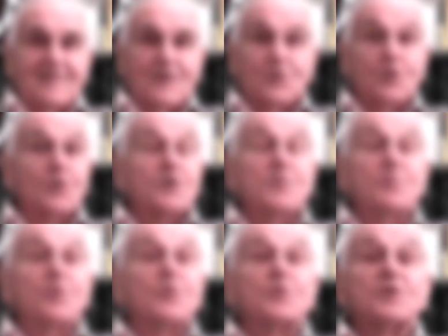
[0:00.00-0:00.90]
Georgie,
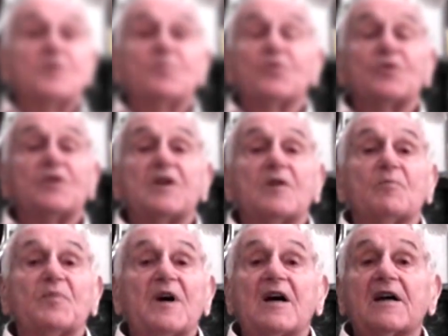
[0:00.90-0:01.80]
Porgy, pudding
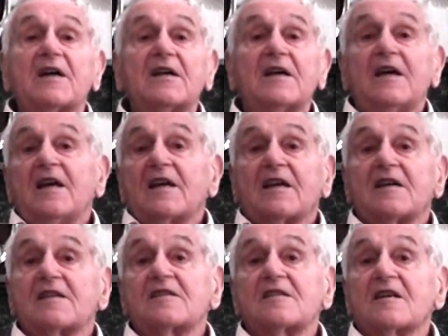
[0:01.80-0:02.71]
and pie,
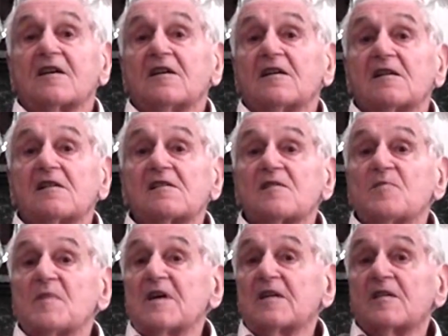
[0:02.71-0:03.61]
kissed the girls
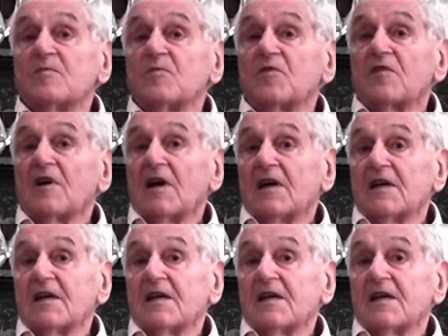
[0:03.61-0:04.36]
and made them cry.